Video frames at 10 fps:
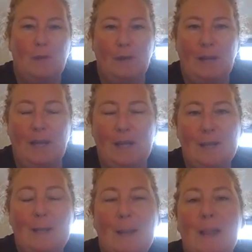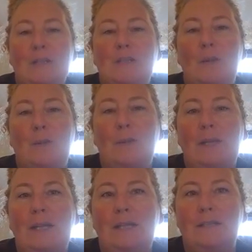Okay, so we
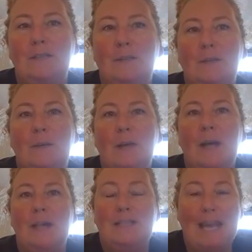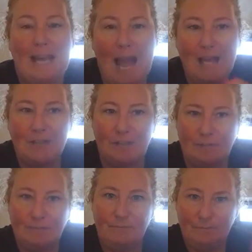need to take action.